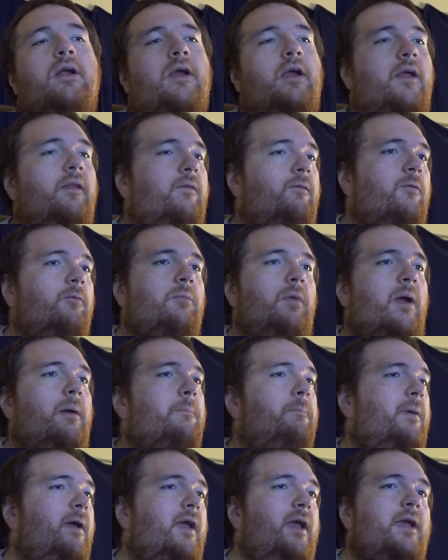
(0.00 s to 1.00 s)
to get through my
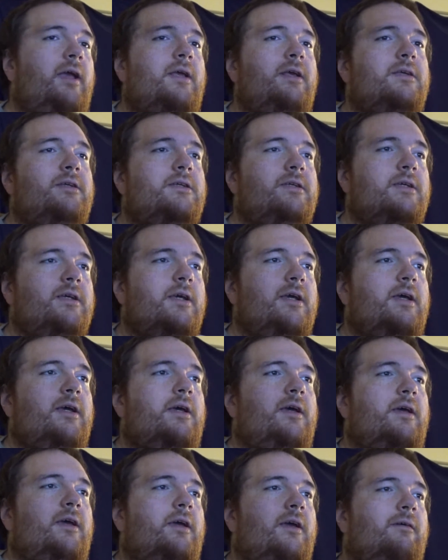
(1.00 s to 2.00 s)
peas
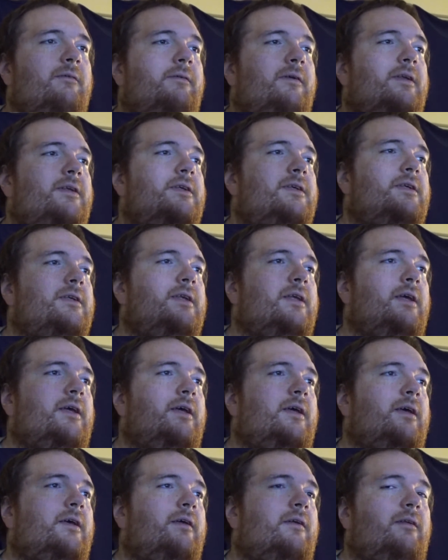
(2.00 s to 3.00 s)
if it's
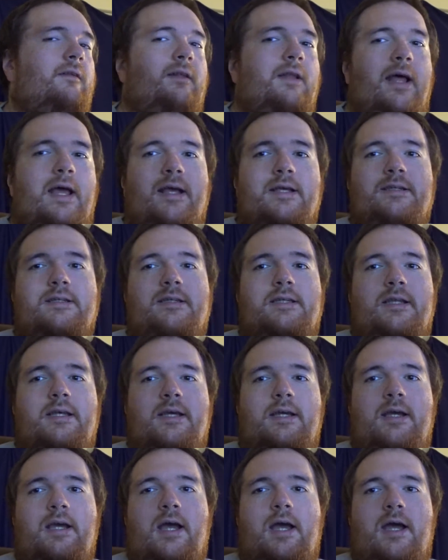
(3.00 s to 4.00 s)
the last
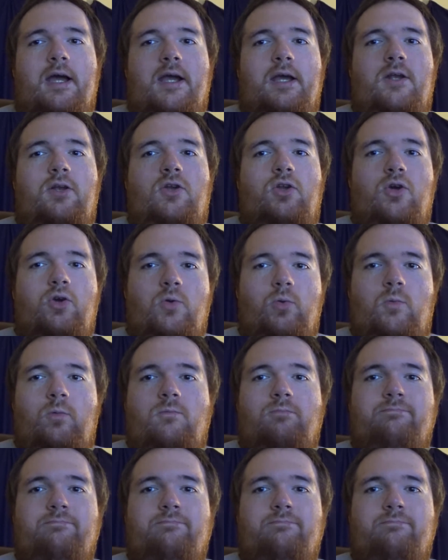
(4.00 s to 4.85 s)
thing I do.